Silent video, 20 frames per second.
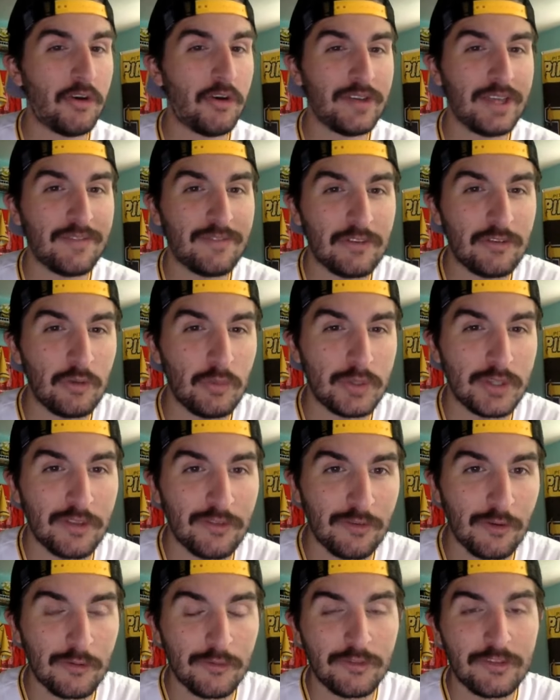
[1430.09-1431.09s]
All you have to do on the
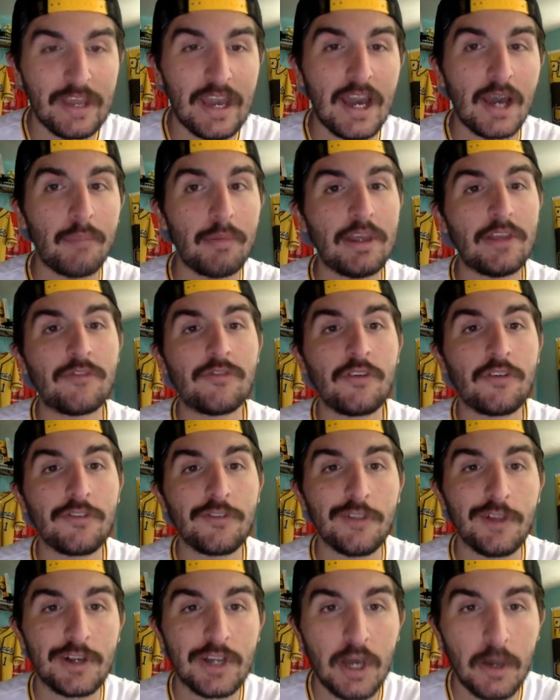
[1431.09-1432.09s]
search tab is just
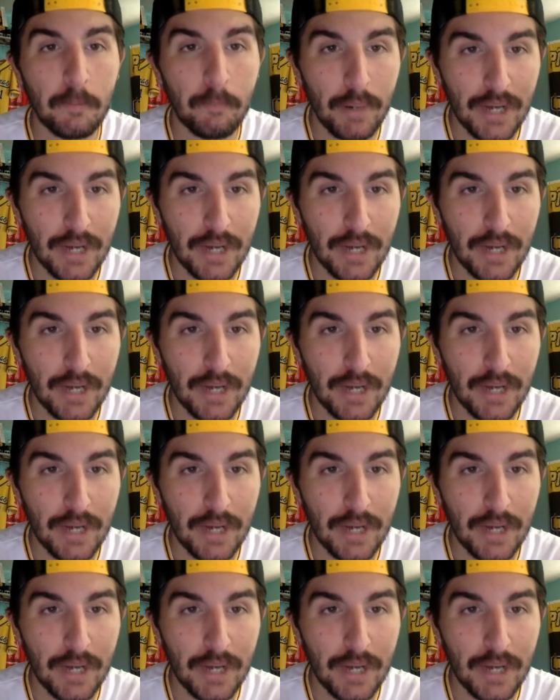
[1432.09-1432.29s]
look up